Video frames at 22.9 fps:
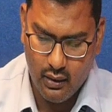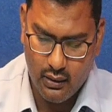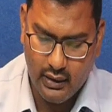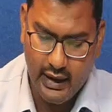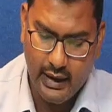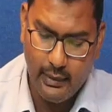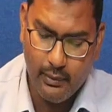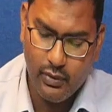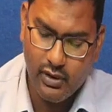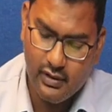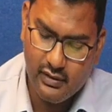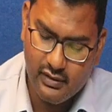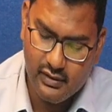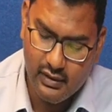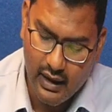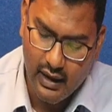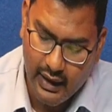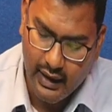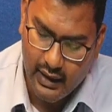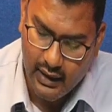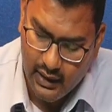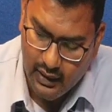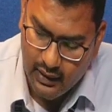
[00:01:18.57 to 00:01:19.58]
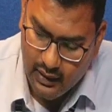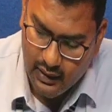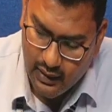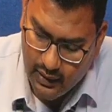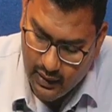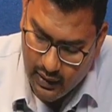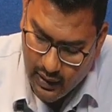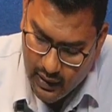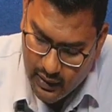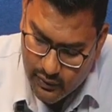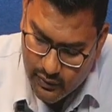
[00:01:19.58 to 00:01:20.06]
tables and
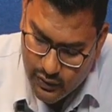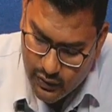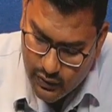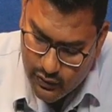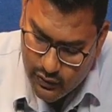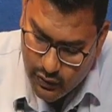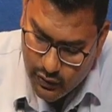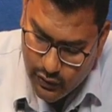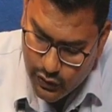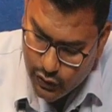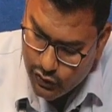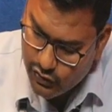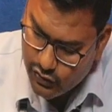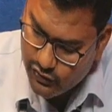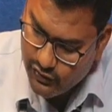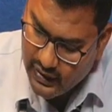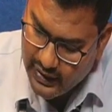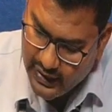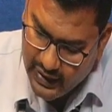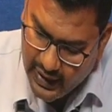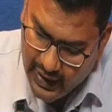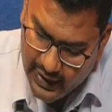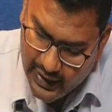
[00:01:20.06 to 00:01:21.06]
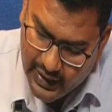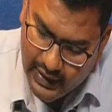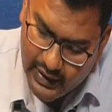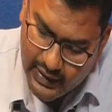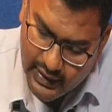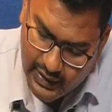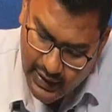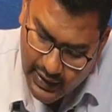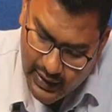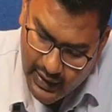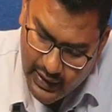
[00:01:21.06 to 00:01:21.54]
columns. So usually I can
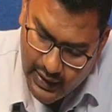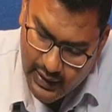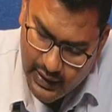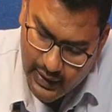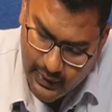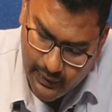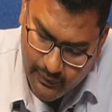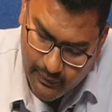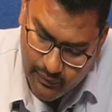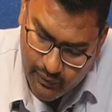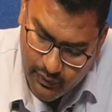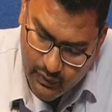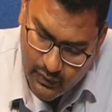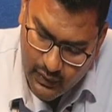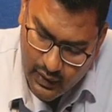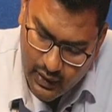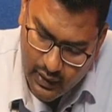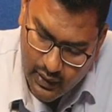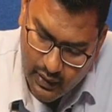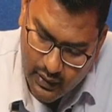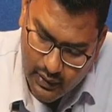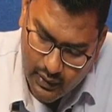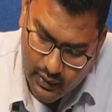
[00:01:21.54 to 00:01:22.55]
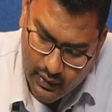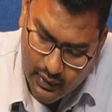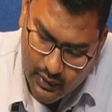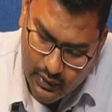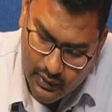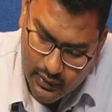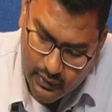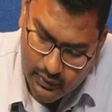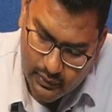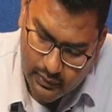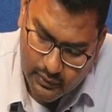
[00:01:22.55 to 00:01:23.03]
take a